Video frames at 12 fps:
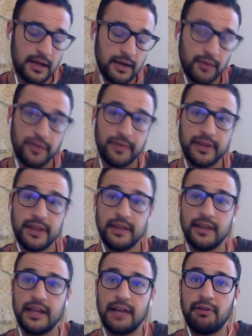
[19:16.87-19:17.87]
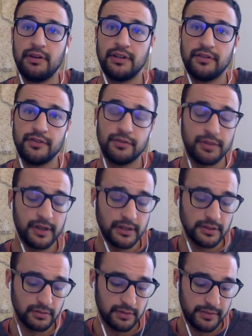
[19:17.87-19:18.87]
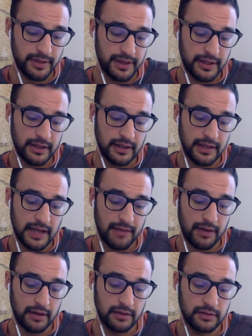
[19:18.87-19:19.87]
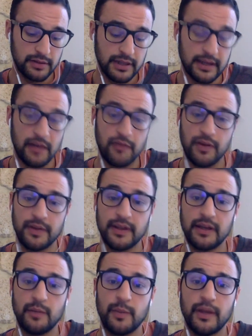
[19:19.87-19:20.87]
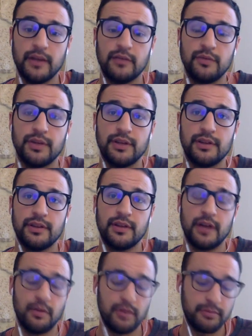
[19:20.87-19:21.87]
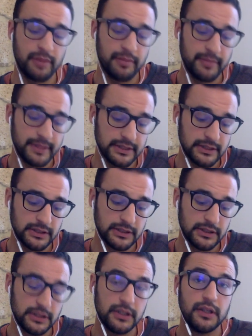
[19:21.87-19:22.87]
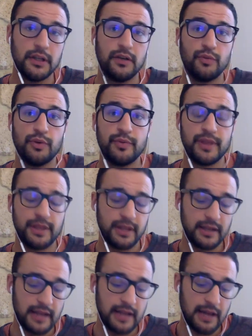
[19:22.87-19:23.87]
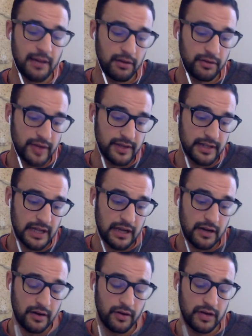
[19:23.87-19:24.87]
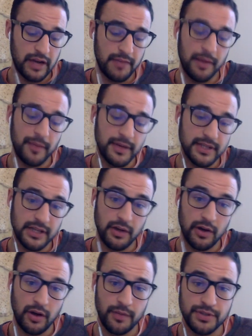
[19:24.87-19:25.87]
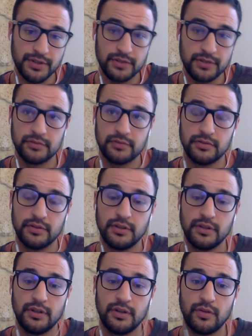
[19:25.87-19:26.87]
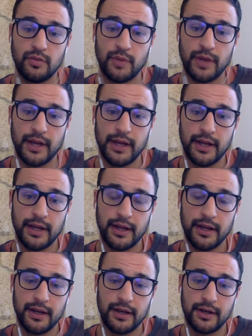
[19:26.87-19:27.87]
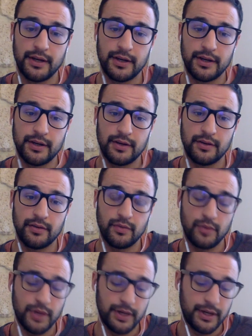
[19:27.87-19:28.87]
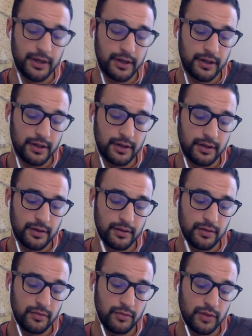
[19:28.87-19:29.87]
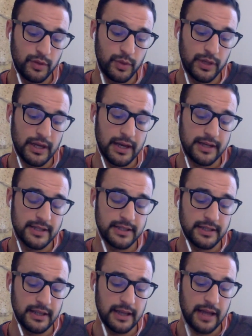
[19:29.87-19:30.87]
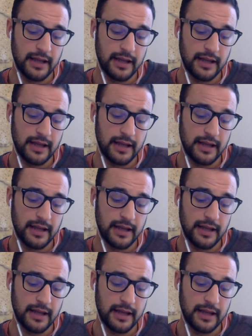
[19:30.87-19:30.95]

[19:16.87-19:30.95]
We've been thinking about a few things. We've been thinking about doing a crowdfunding campaign with our members. We've been thinking about creating an online membership option where we can still